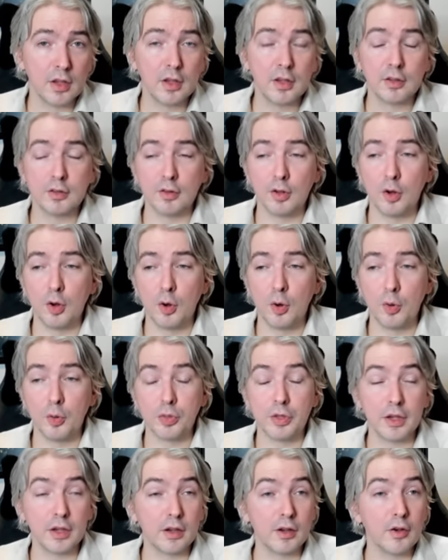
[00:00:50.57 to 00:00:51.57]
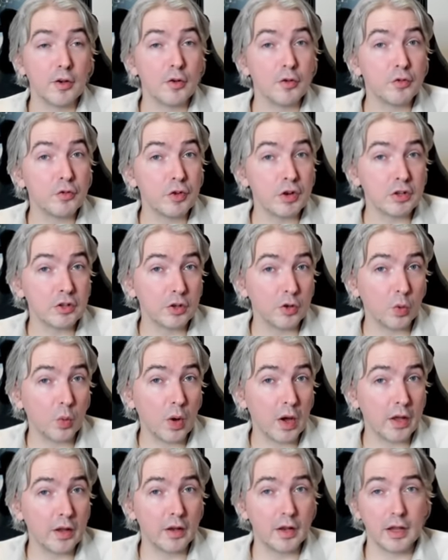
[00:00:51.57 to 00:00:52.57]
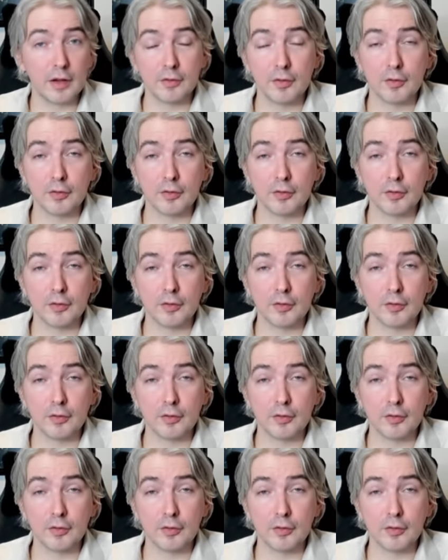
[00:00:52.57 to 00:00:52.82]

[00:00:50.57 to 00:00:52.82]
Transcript: So think fish and wildlife